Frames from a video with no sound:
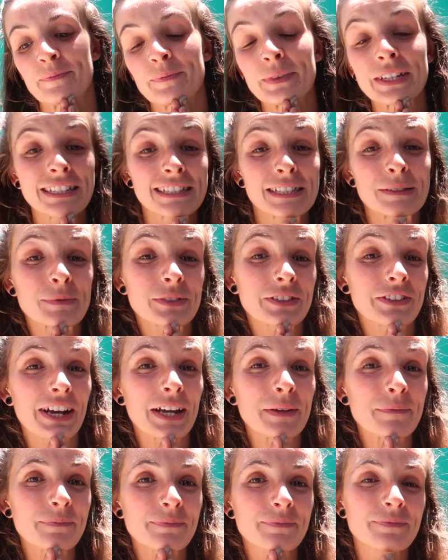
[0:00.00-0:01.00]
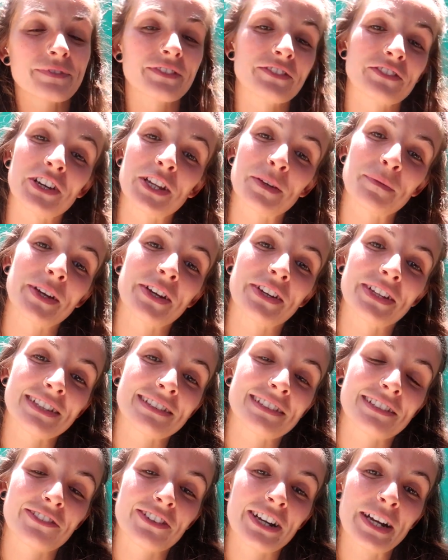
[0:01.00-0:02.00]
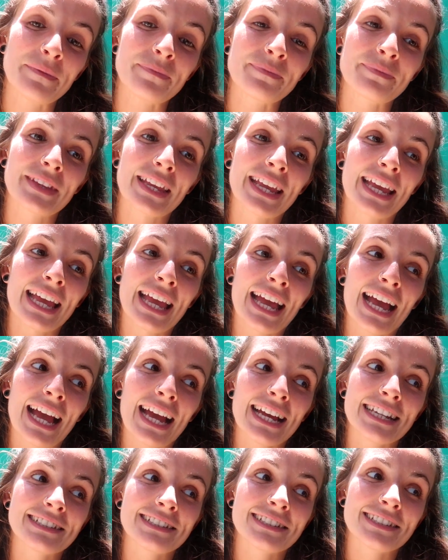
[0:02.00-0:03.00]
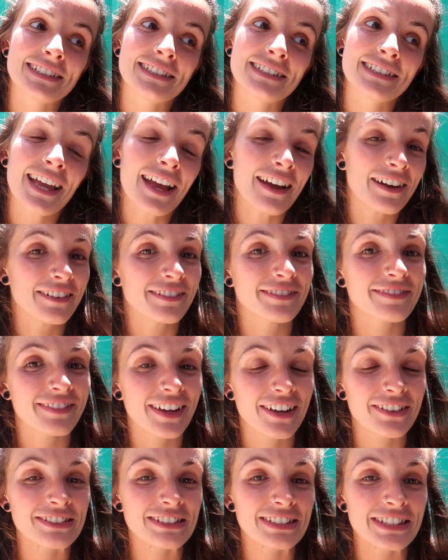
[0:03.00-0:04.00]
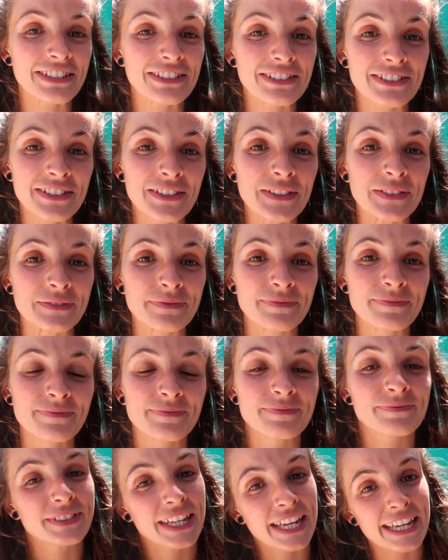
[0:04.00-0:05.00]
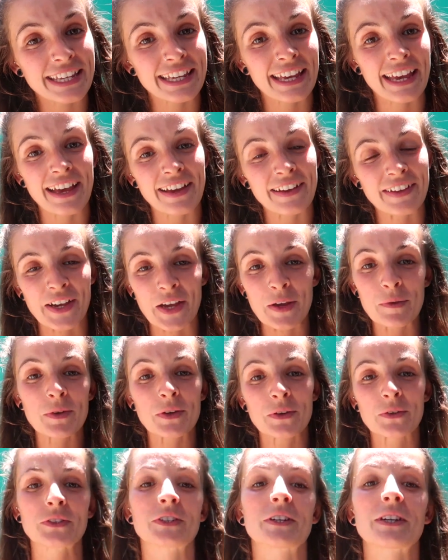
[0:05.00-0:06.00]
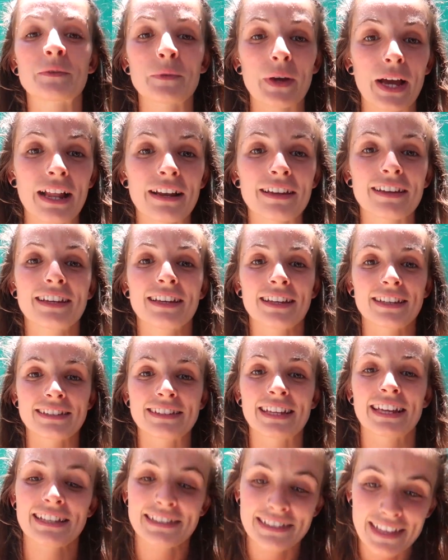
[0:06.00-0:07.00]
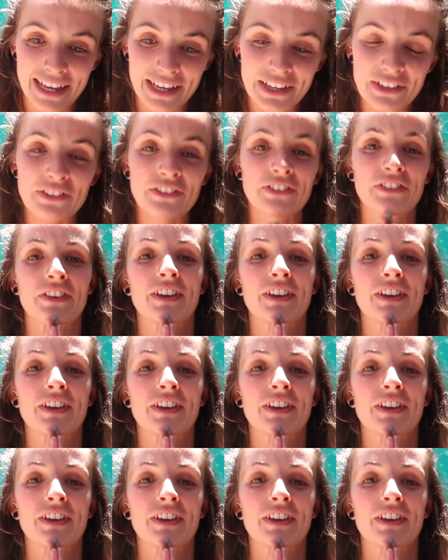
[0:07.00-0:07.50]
Please subscribe, follow me on Instagram, And yeah, I'll see you soon. Take care. I hope you're all doing well. Stay safe,